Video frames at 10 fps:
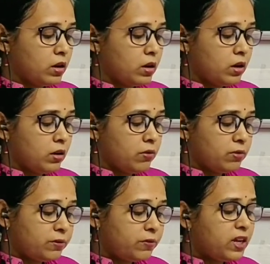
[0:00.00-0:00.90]
men. How
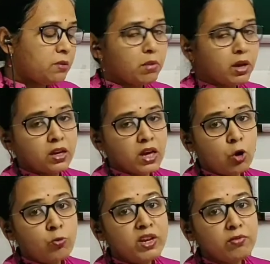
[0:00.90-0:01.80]
many men were
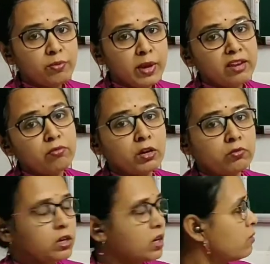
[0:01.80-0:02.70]
working for 7
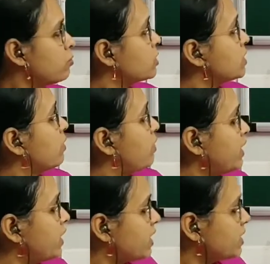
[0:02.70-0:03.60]
days? See,
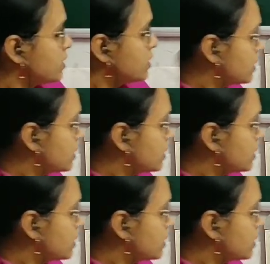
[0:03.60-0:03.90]
the